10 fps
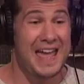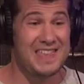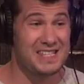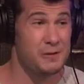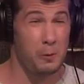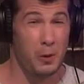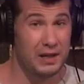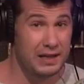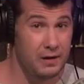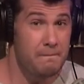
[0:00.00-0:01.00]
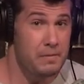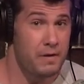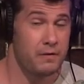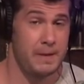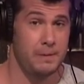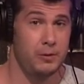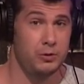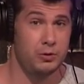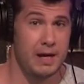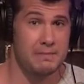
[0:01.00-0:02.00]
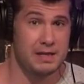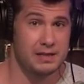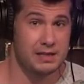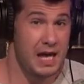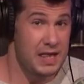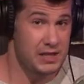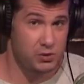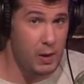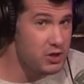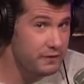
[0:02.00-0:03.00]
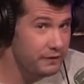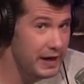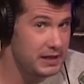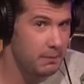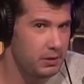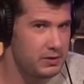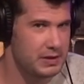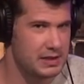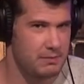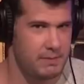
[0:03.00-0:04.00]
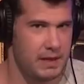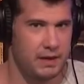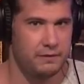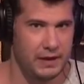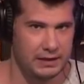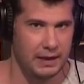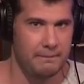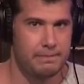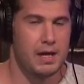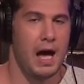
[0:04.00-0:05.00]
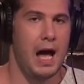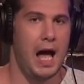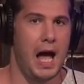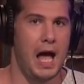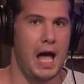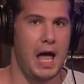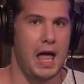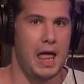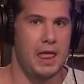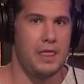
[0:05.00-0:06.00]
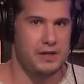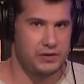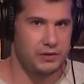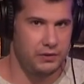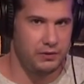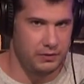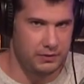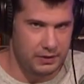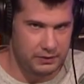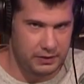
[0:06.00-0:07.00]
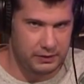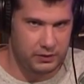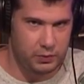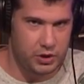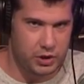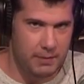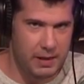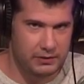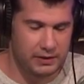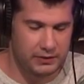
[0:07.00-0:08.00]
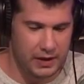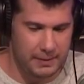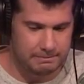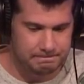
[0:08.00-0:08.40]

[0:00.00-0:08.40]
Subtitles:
And this is important here for people who might miss this. This is why you can find numbers that seem to be conflicting. This when you're talking about this...